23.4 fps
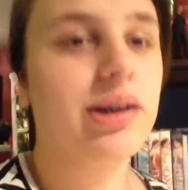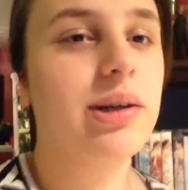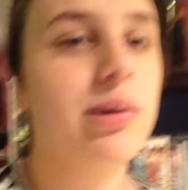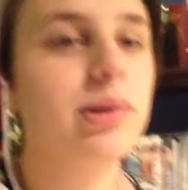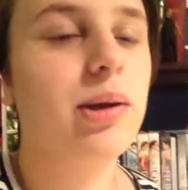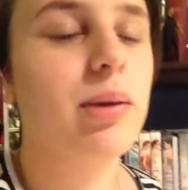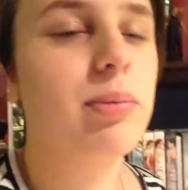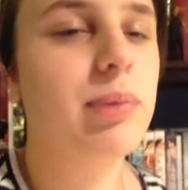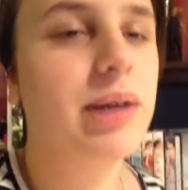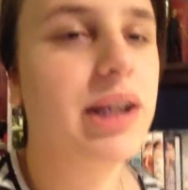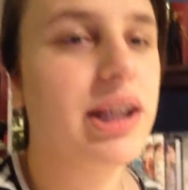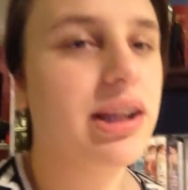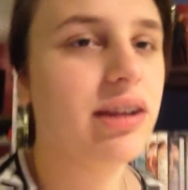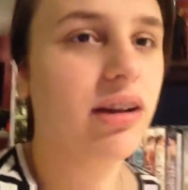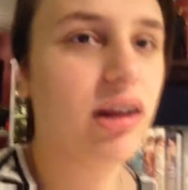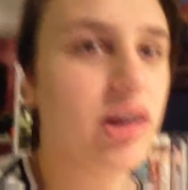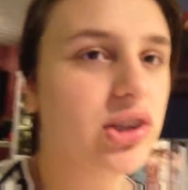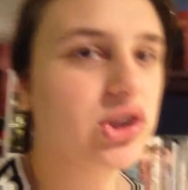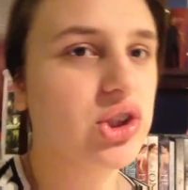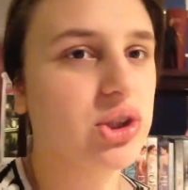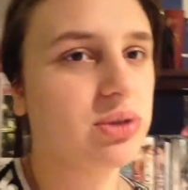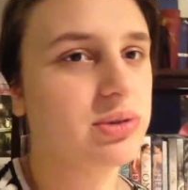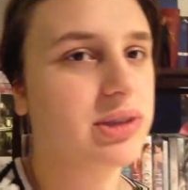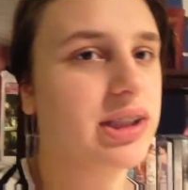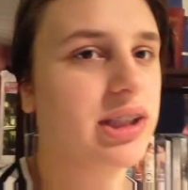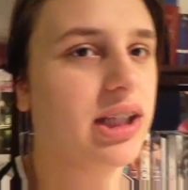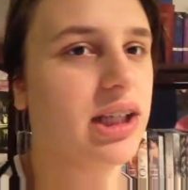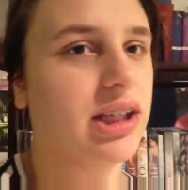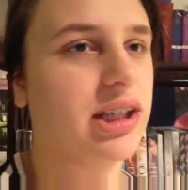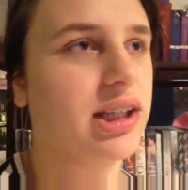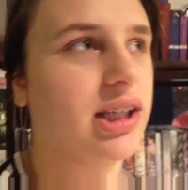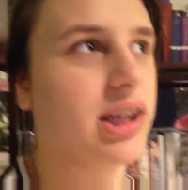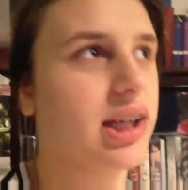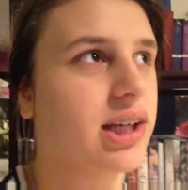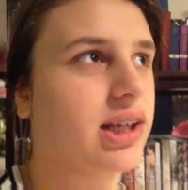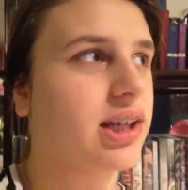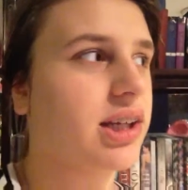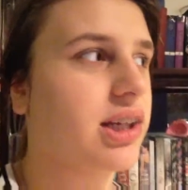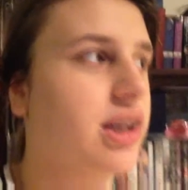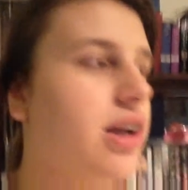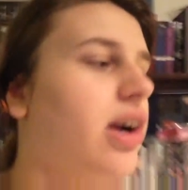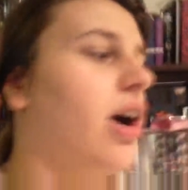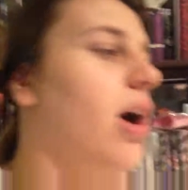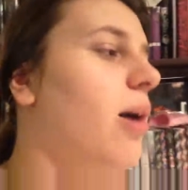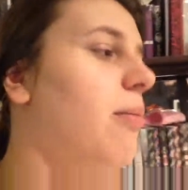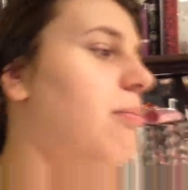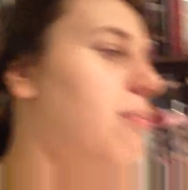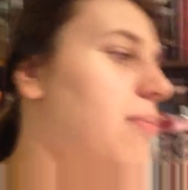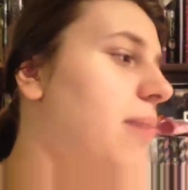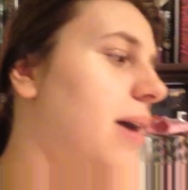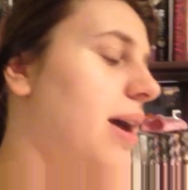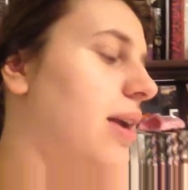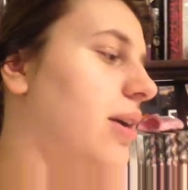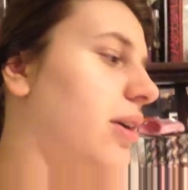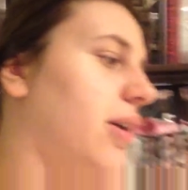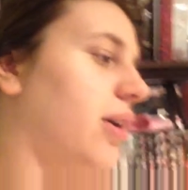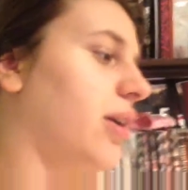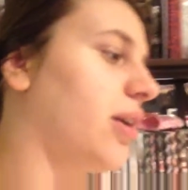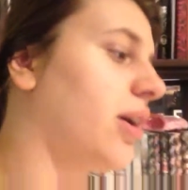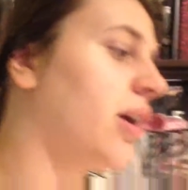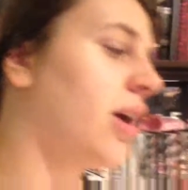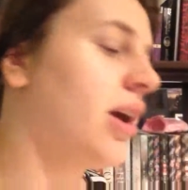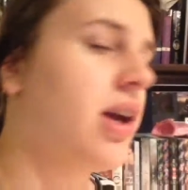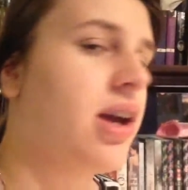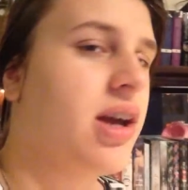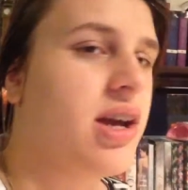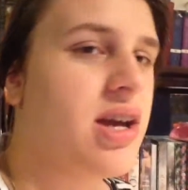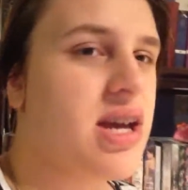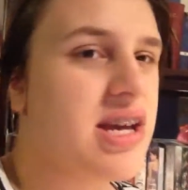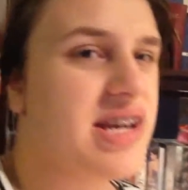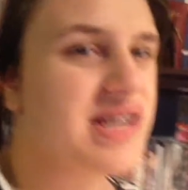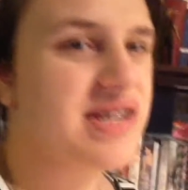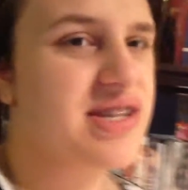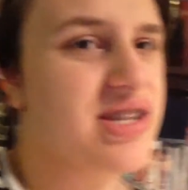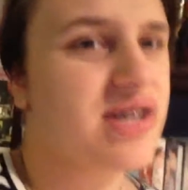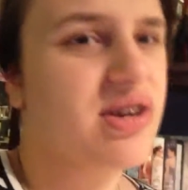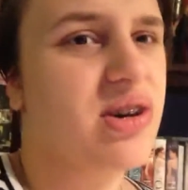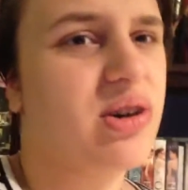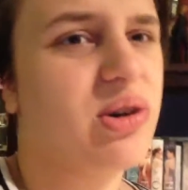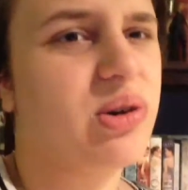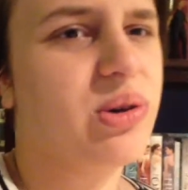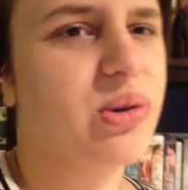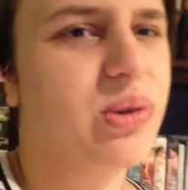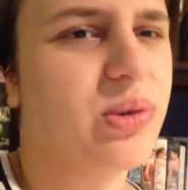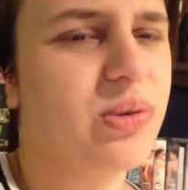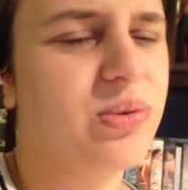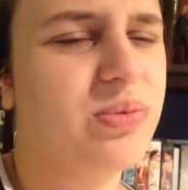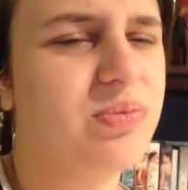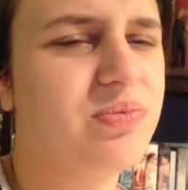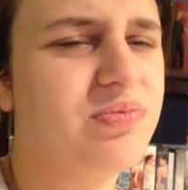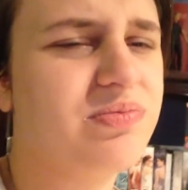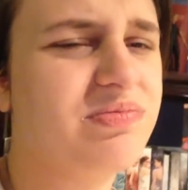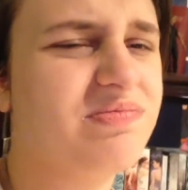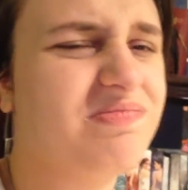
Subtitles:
randomly, but he thought she was an alien, and he got better, so